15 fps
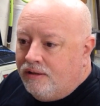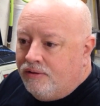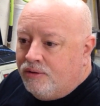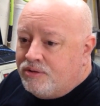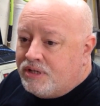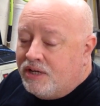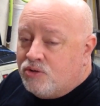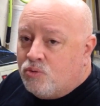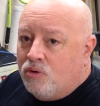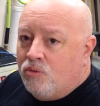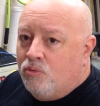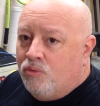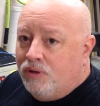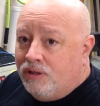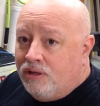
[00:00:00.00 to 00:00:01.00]
Those guys work
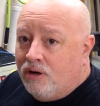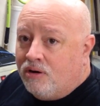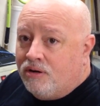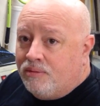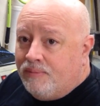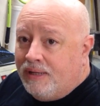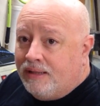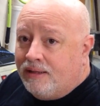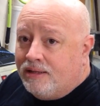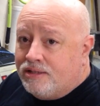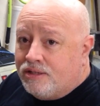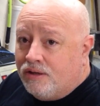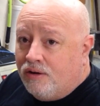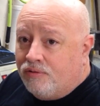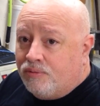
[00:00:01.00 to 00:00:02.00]
really hard to make that
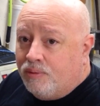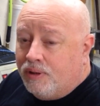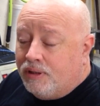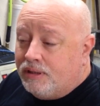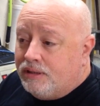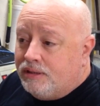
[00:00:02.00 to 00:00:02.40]
software.